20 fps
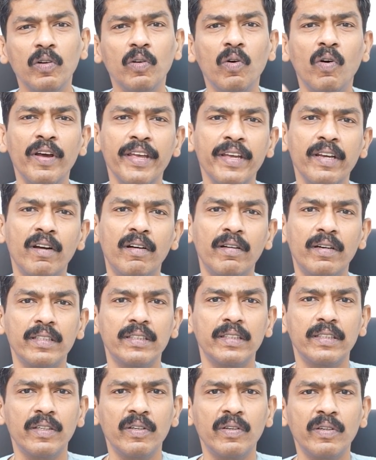going on to
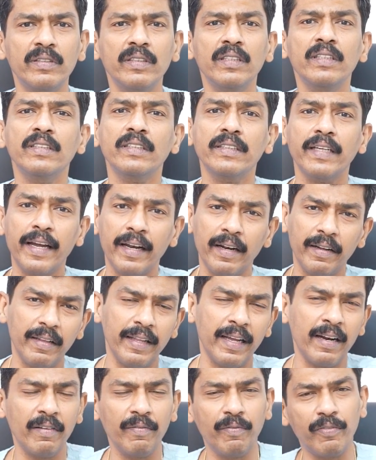cirrhosis, and
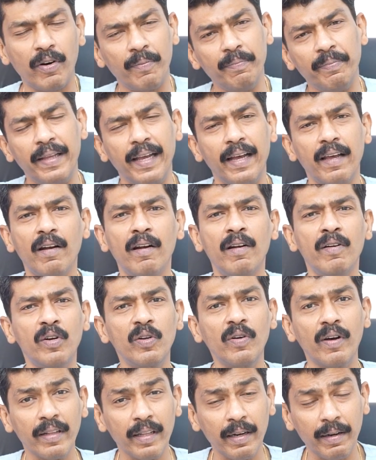then from there on
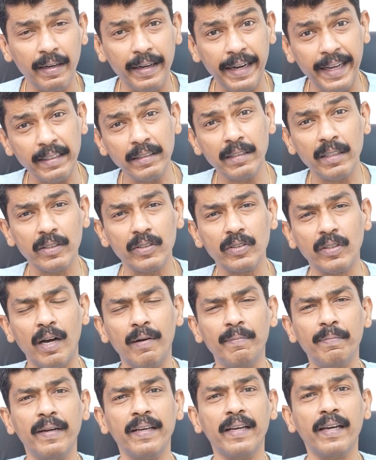to other dangerous
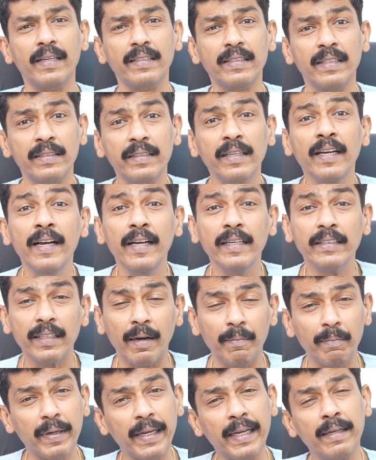complications,
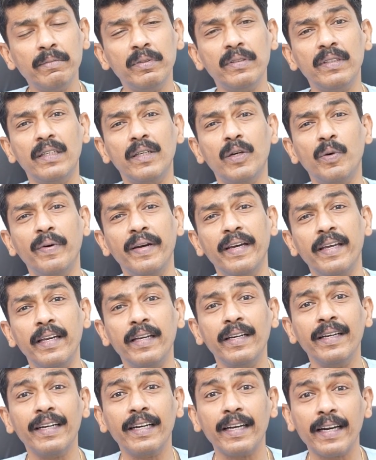sometimes
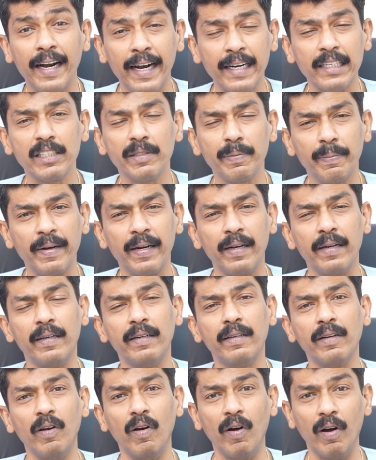requiring a
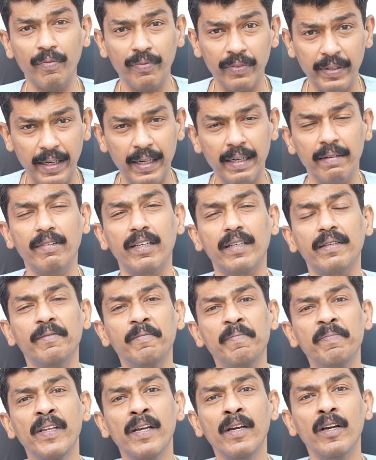transplant of the liver.
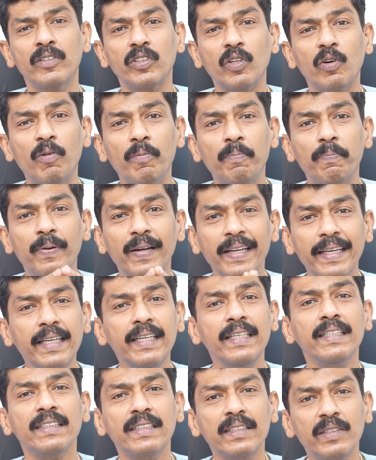So
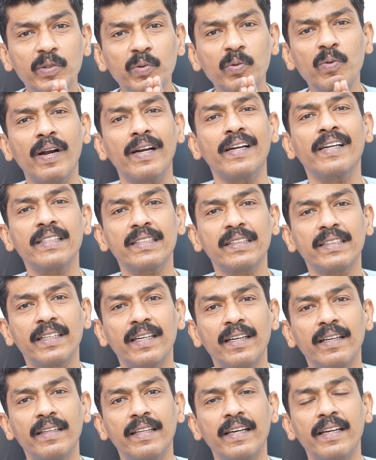please do
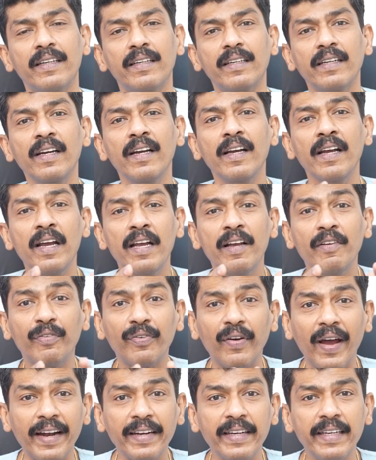understand that
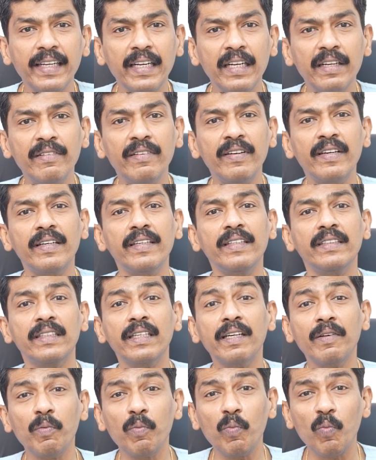fatty liver is
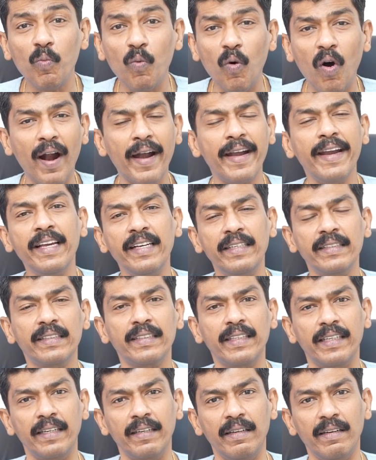a warning
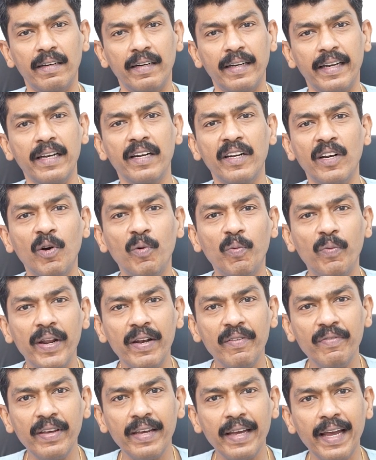sign, right? Now,
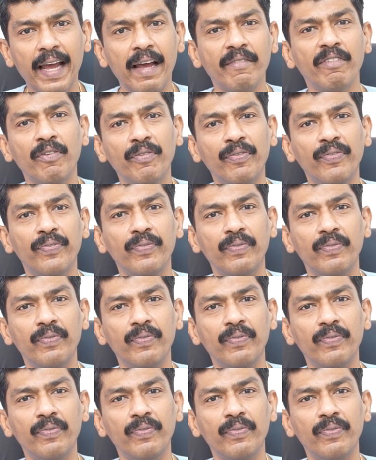when we have a